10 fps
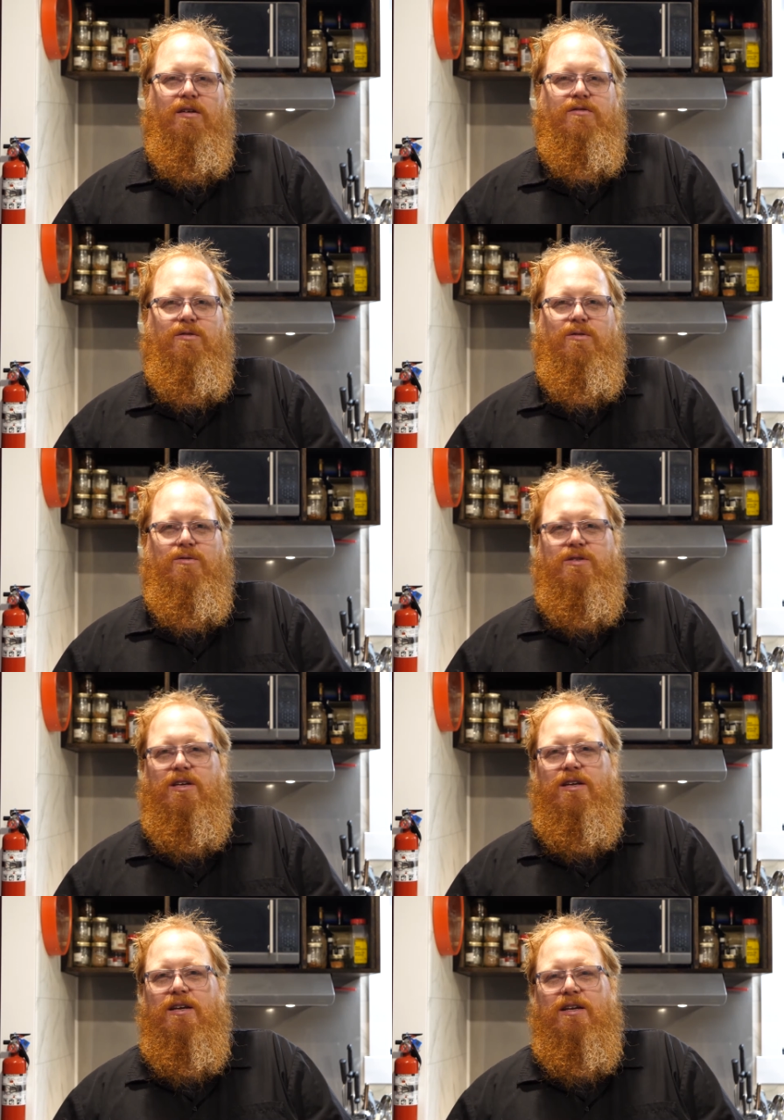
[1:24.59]
So
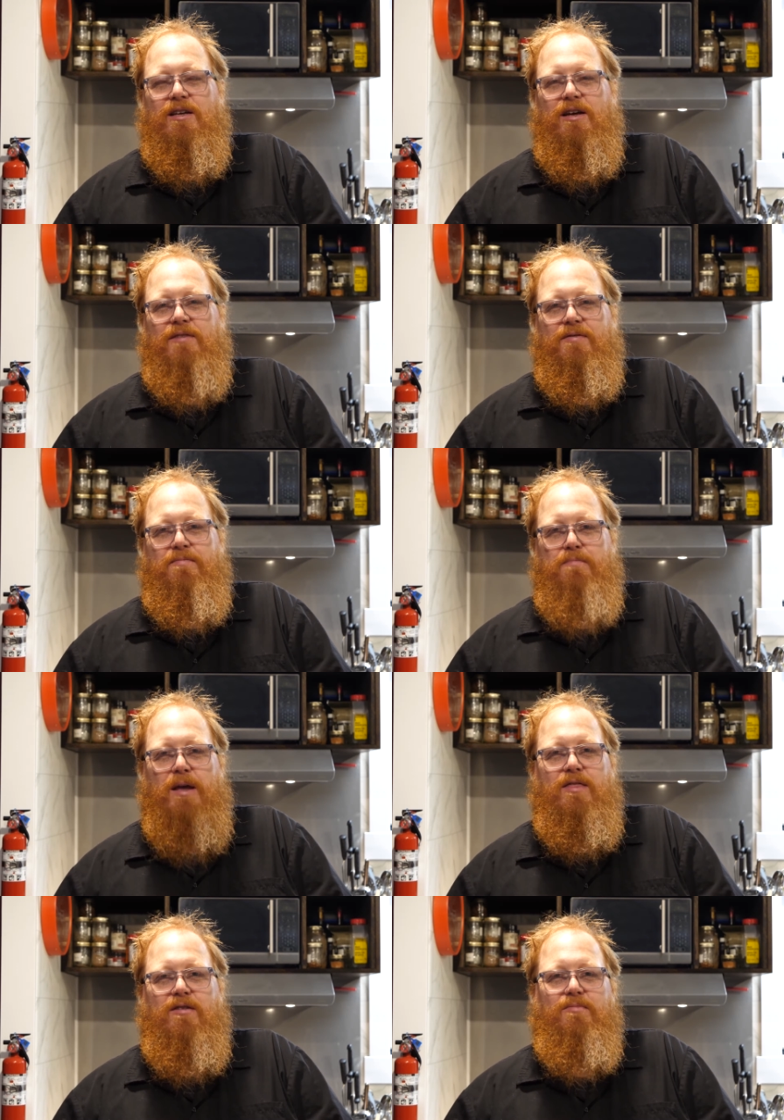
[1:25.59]
Lusknikn, I've
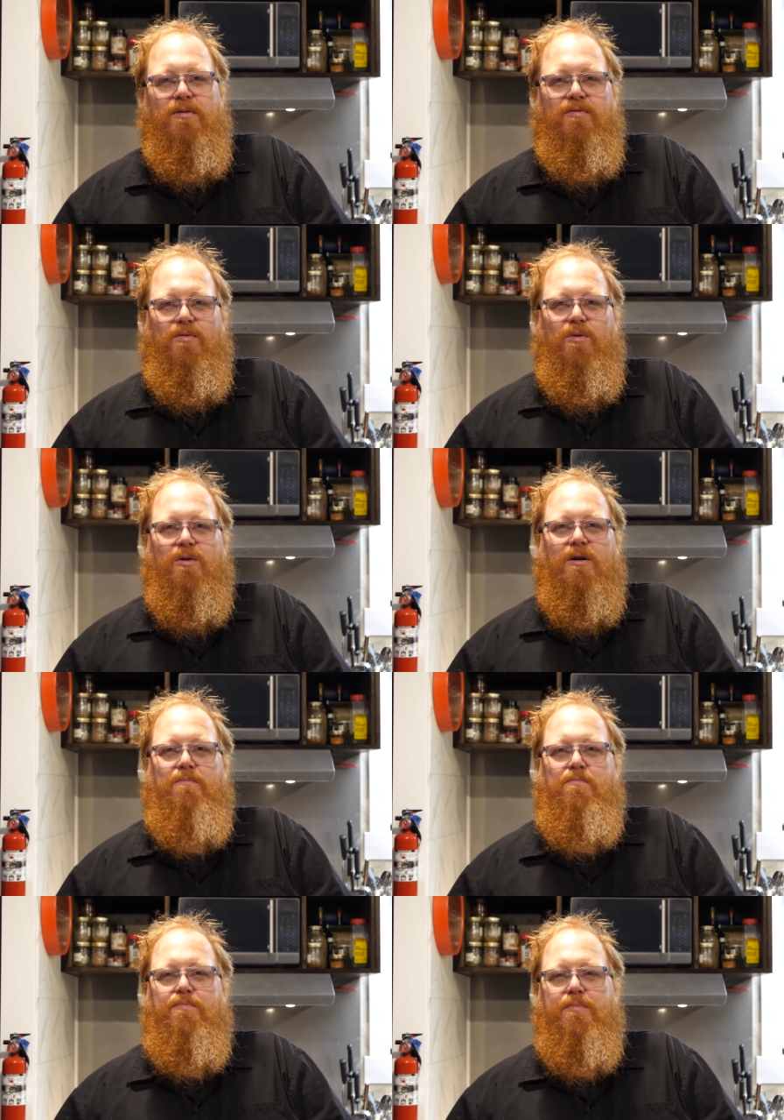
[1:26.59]
made this before,
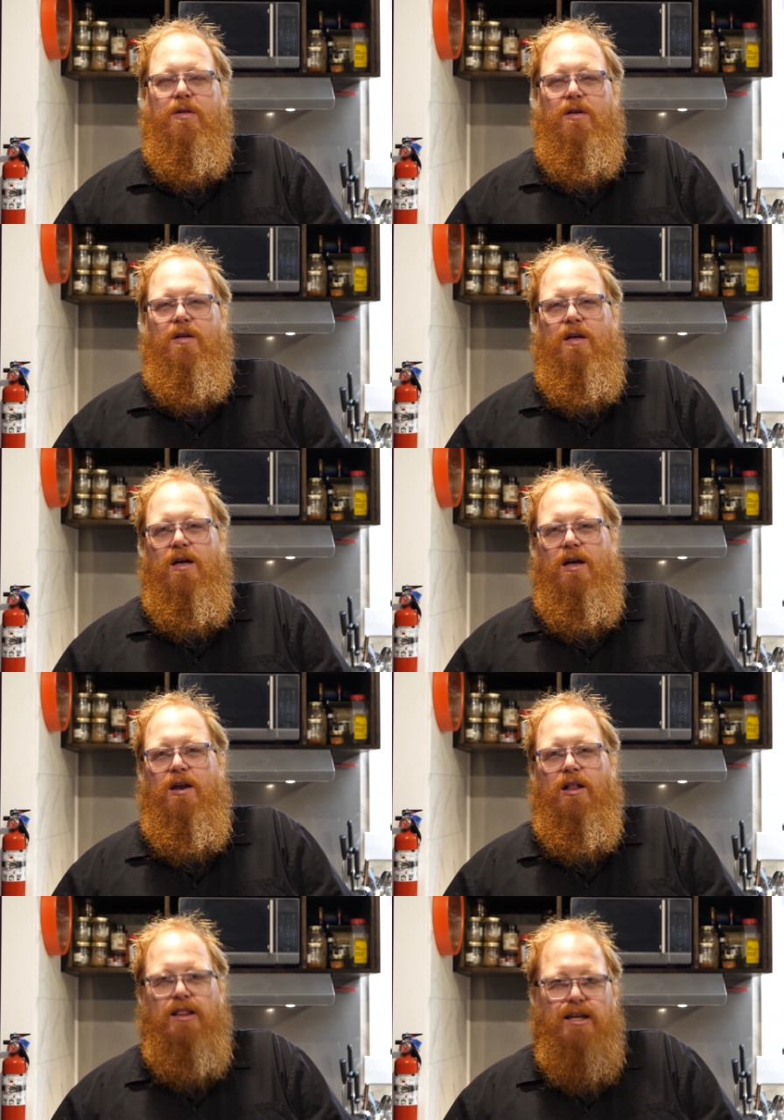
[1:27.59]

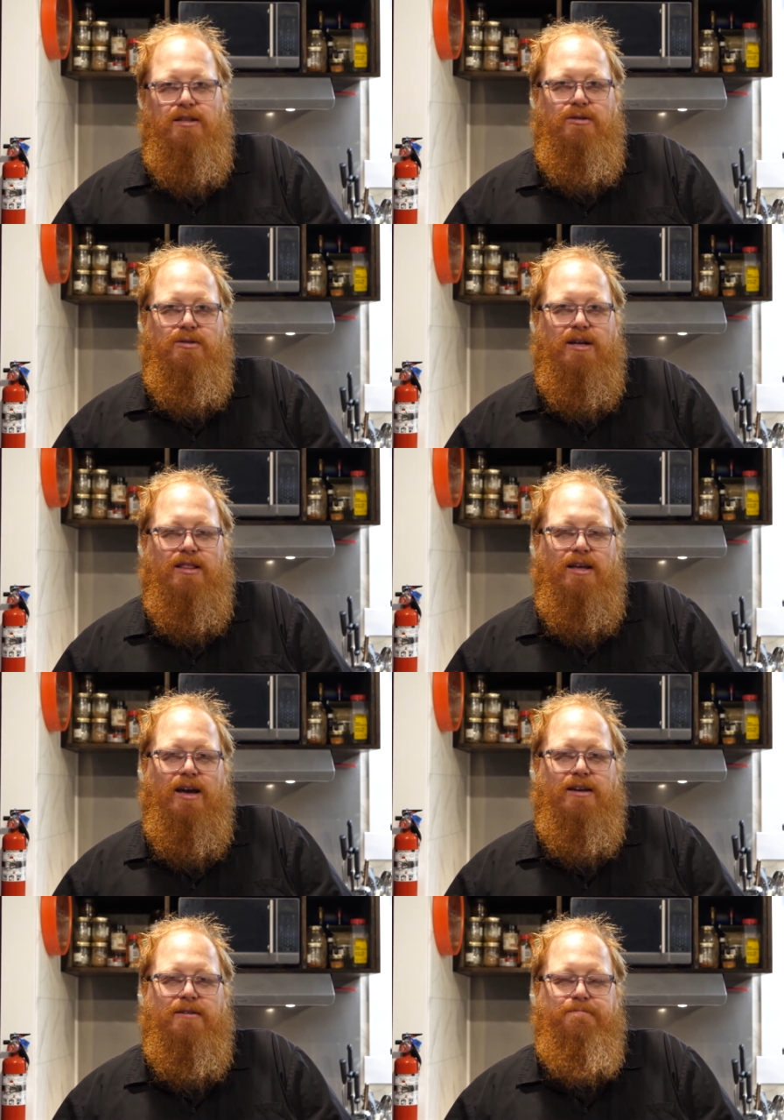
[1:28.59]
and I'll link to it at the end.